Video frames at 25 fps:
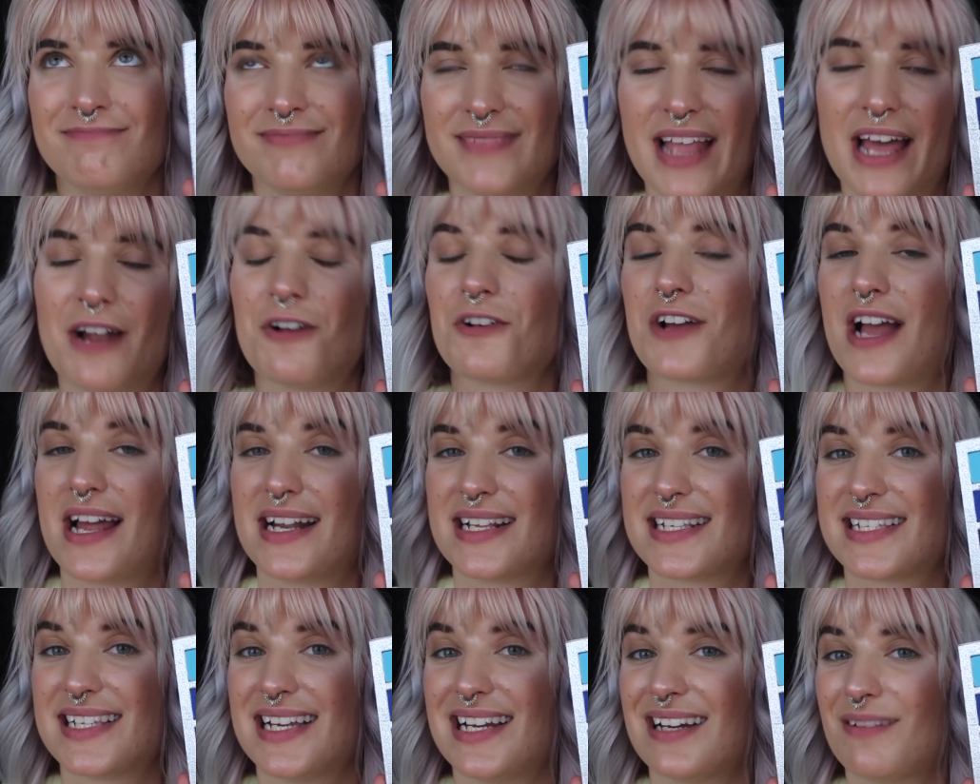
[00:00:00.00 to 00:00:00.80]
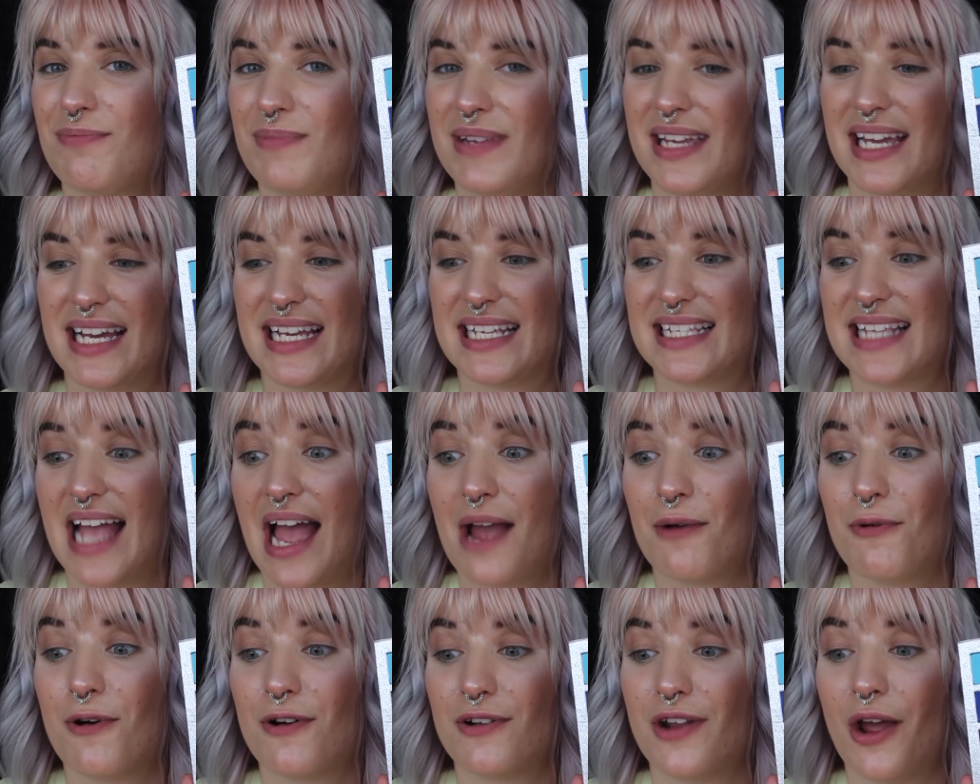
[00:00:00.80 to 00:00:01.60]
That'll kind of suck because
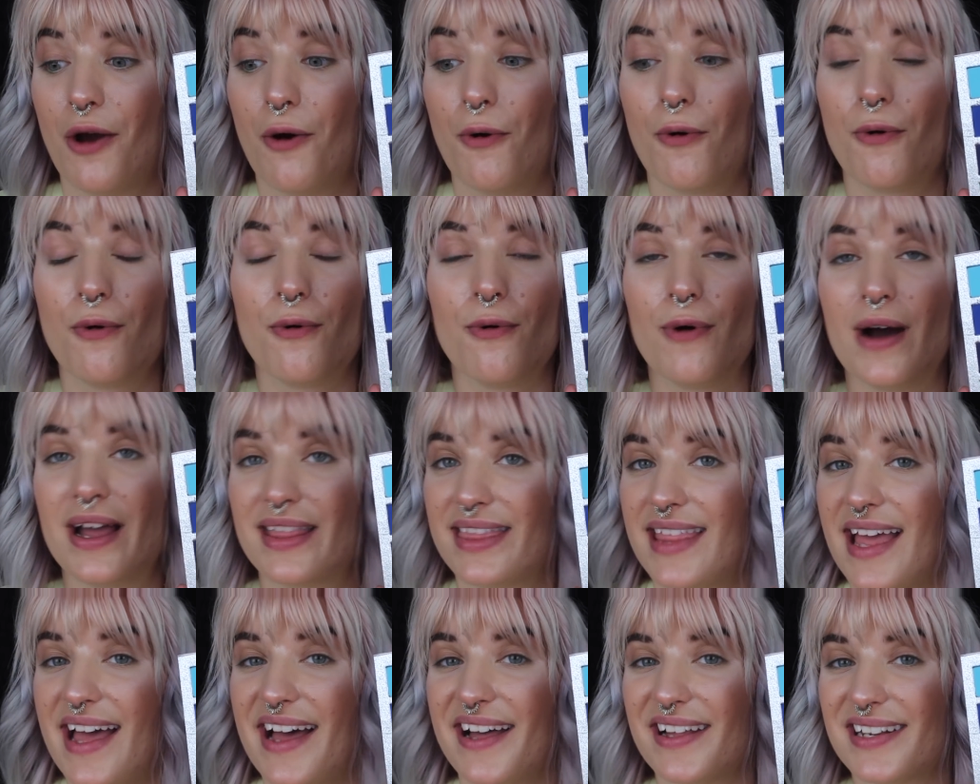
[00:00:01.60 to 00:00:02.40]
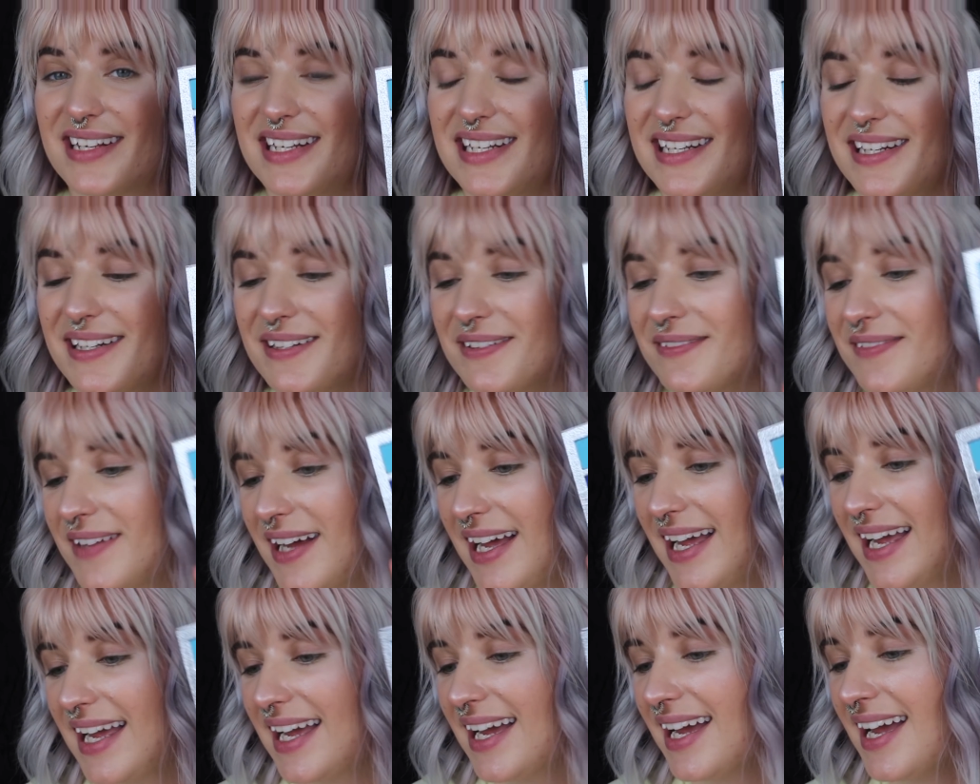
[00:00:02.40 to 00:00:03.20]
I won't know what the hell to do,
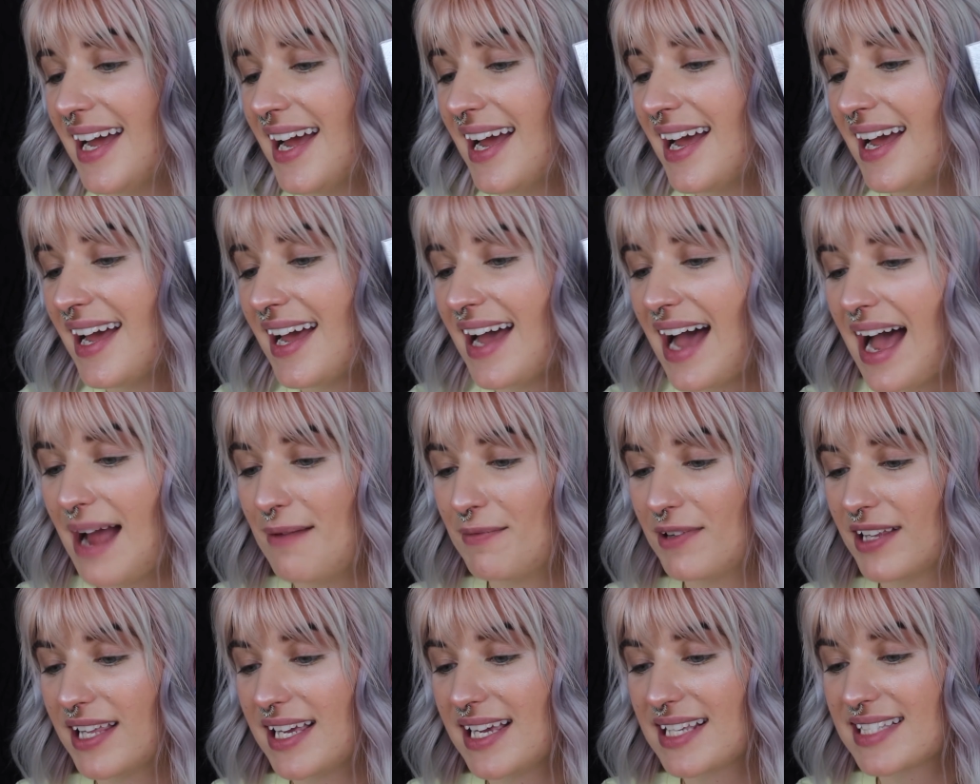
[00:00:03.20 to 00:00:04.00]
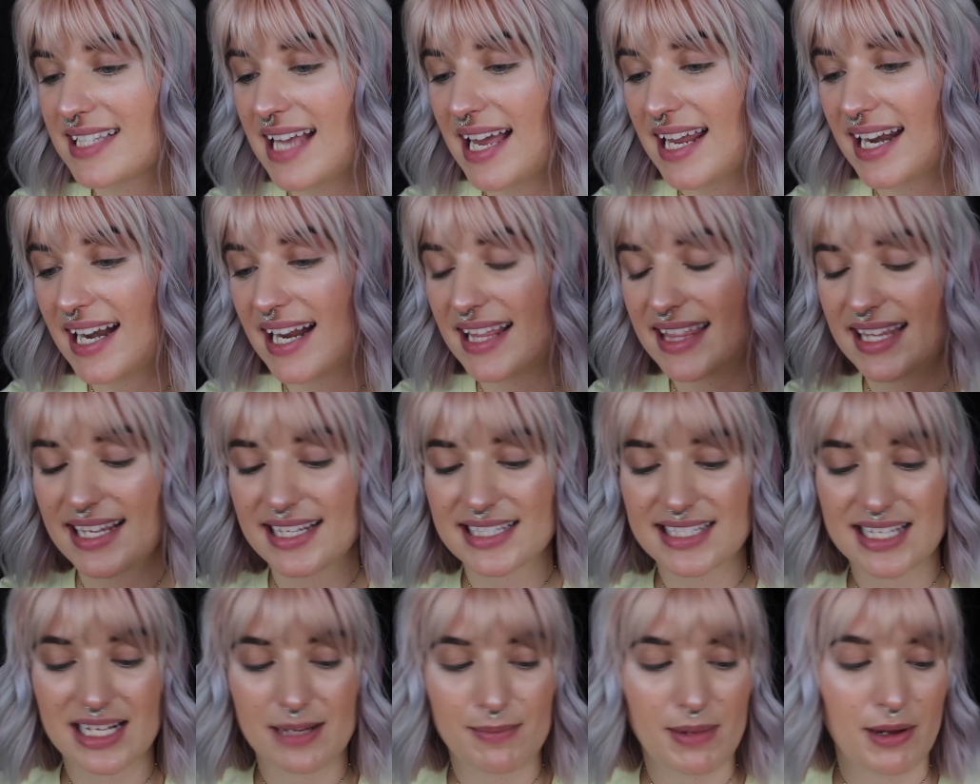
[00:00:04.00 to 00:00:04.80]
but I'm really excited. I
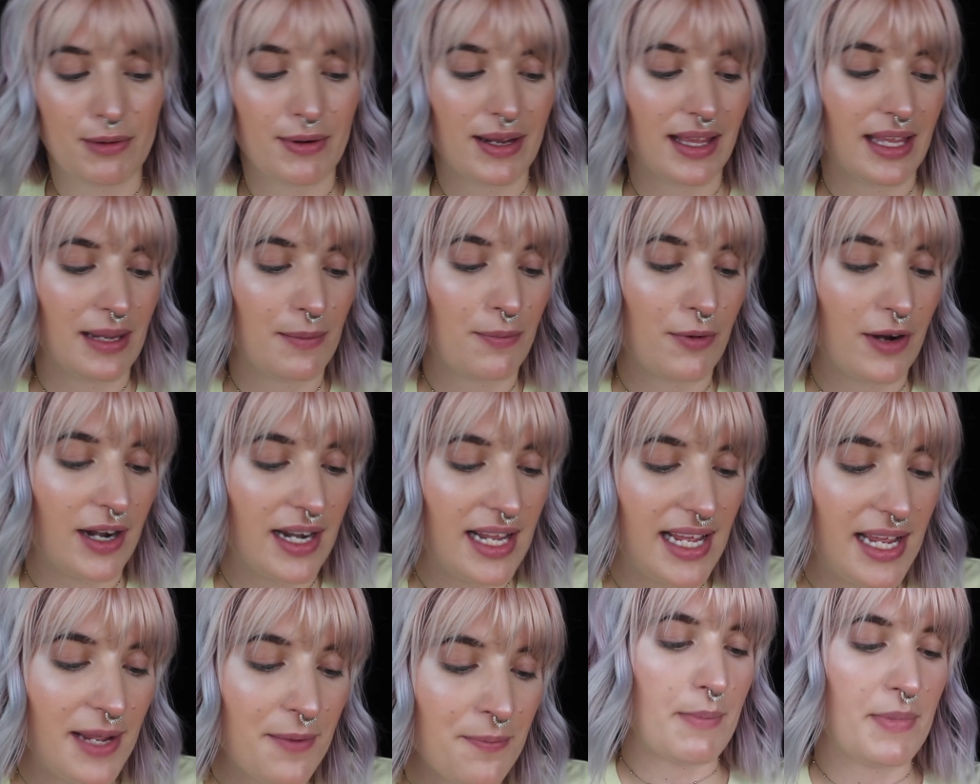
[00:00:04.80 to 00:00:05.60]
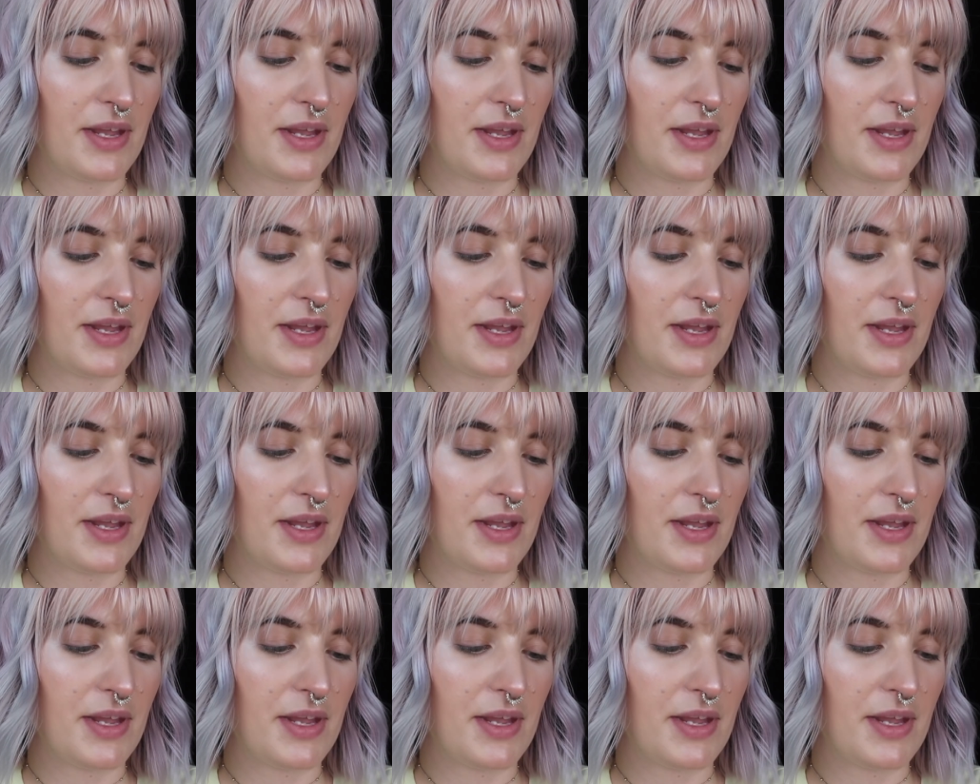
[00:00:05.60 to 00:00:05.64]
think it's going to be really pretty.